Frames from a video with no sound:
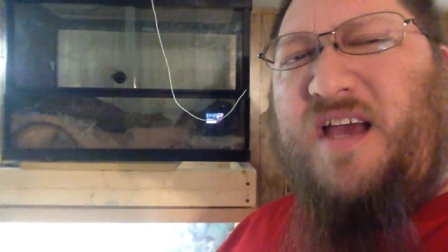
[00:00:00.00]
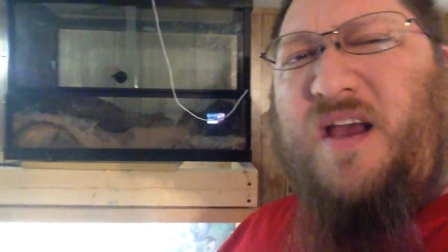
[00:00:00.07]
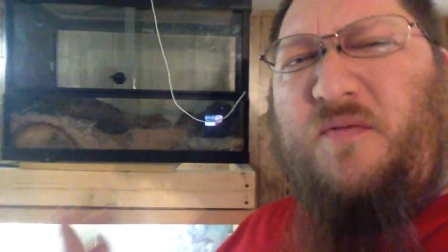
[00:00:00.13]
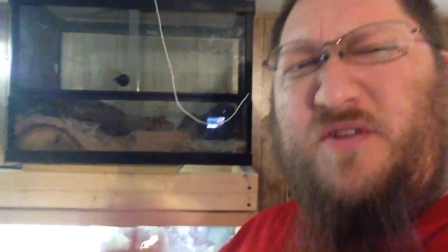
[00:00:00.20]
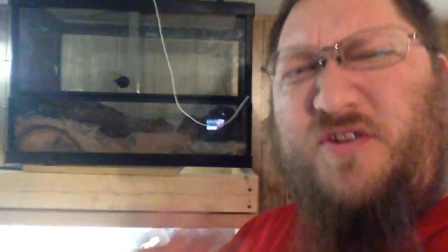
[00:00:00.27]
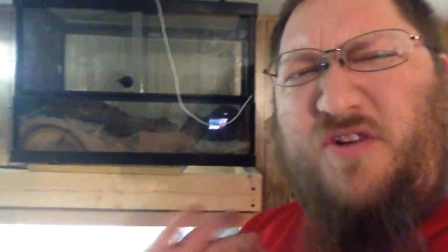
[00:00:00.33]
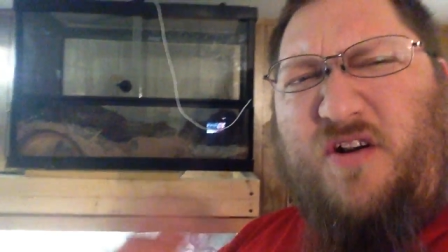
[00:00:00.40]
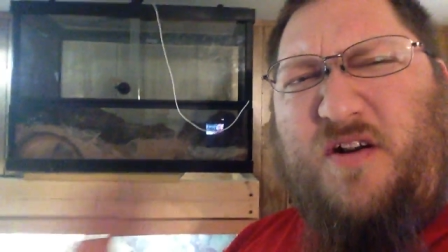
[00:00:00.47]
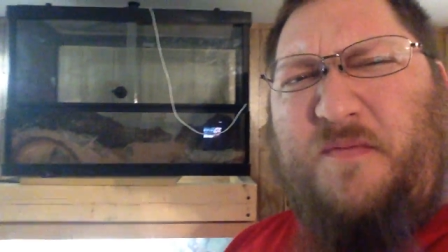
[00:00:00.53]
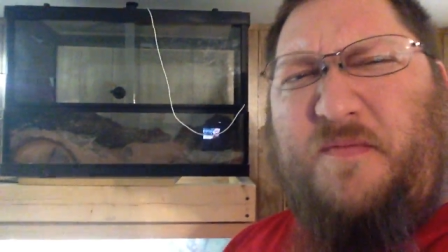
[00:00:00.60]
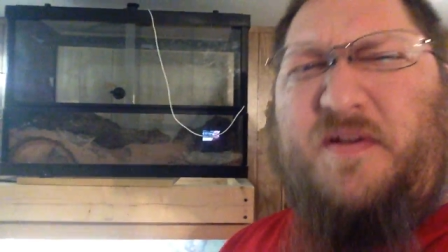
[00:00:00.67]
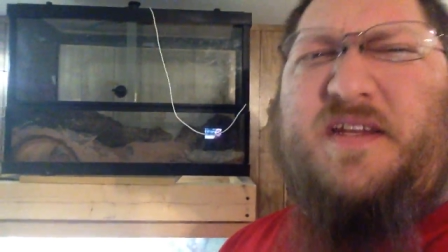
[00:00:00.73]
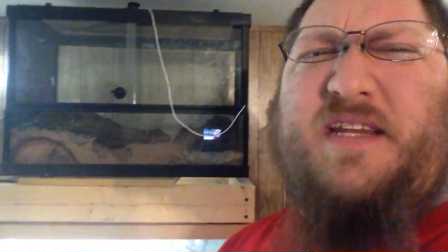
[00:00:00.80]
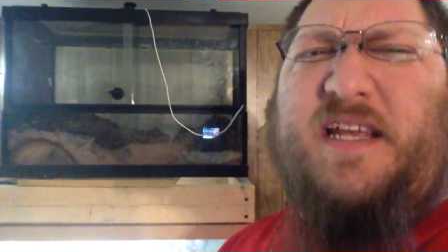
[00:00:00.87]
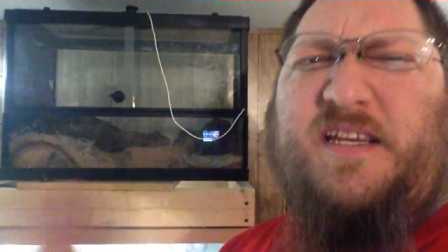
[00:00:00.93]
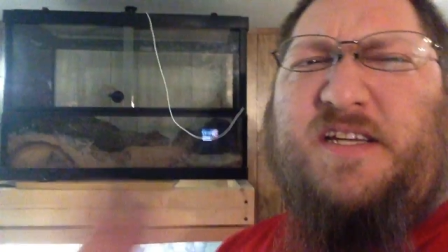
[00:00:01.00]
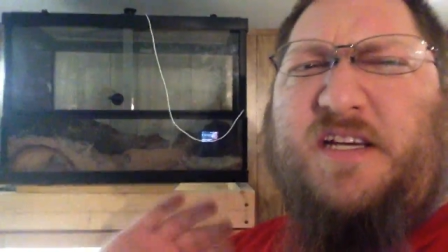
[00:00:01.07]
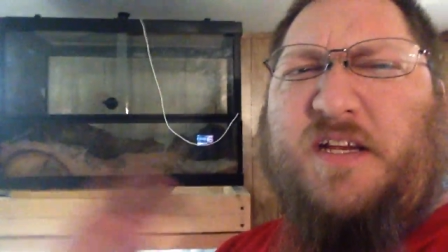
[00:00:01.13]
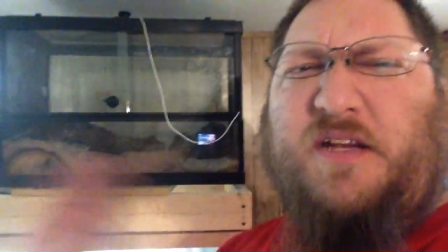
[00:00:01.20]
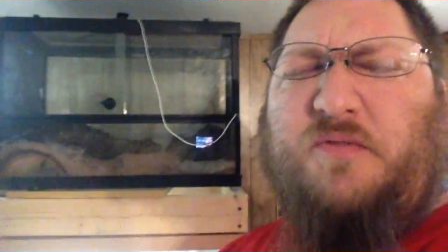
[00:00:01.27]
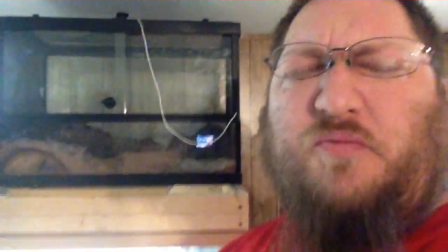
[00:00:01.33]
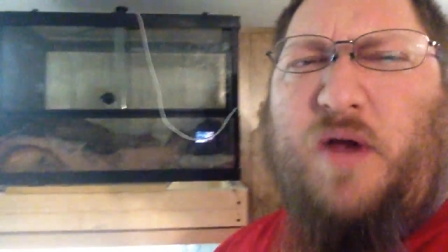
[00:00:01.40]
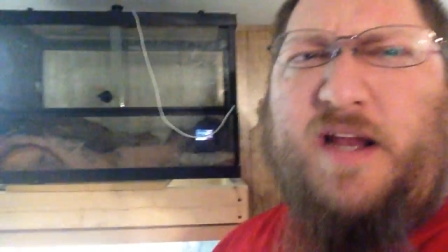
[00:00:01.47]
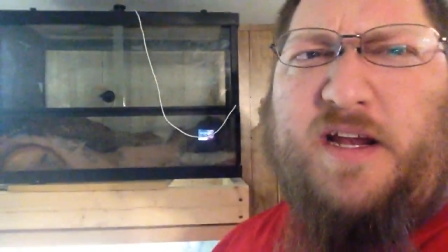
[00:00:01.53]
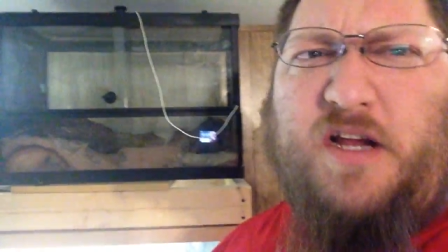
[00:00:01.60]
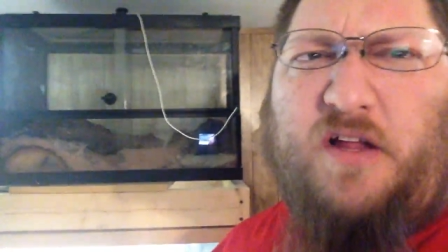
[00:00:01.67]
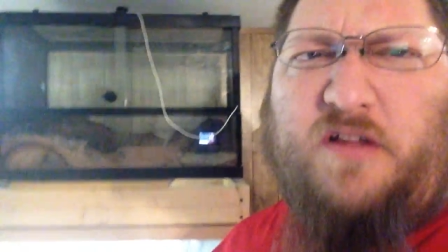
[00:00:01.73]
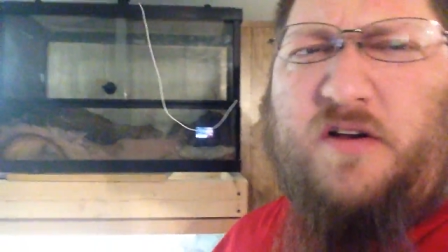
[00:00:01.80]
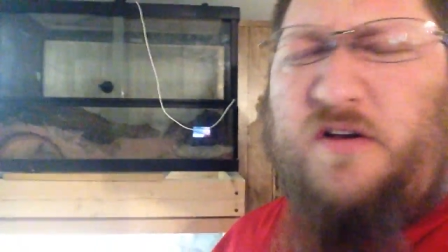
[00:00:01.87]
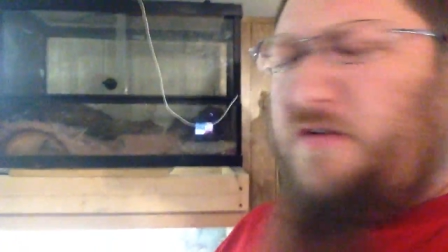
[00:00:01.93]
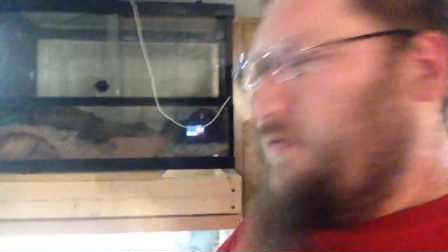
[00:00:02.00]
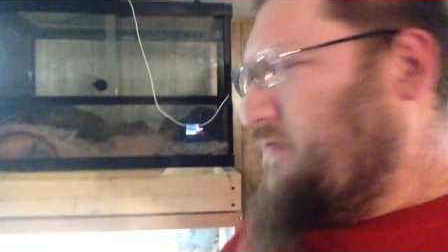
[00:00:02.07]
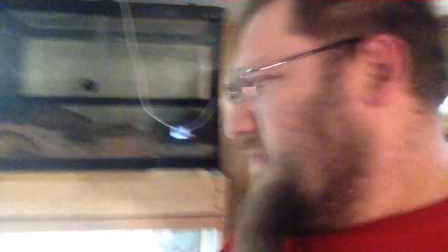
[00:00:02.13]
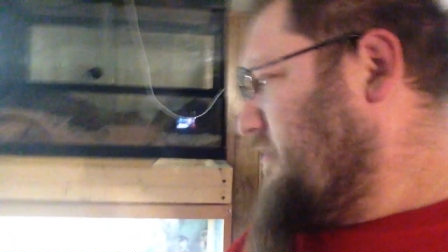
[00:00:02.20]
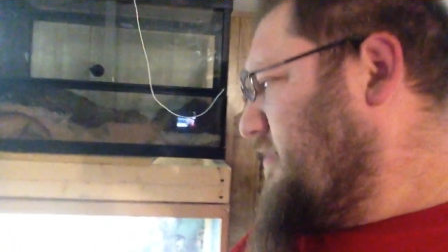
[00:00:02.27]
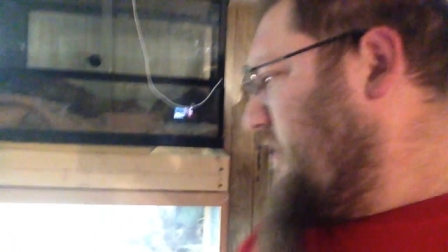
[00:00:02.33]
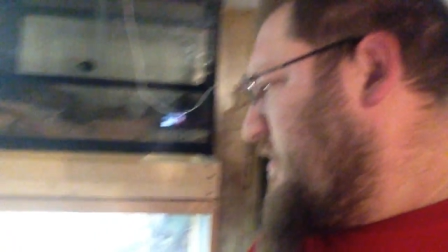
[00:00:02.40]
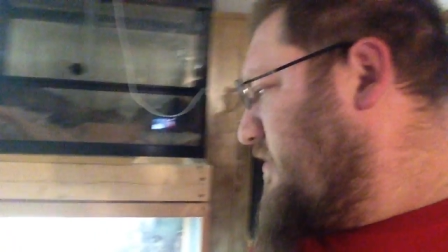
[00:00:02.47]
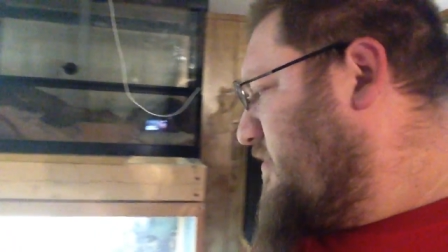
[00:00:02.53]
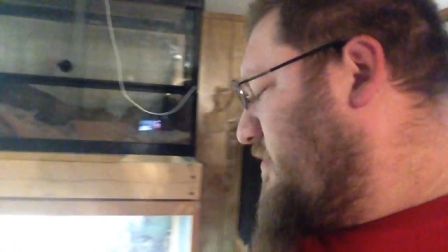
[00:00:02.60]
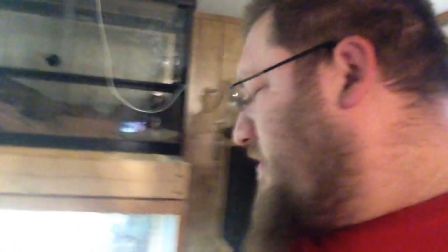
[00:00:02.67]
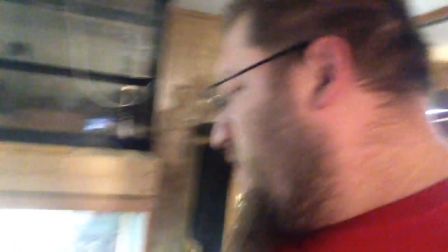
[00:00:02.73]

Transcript: it would turn them a dingy red color, is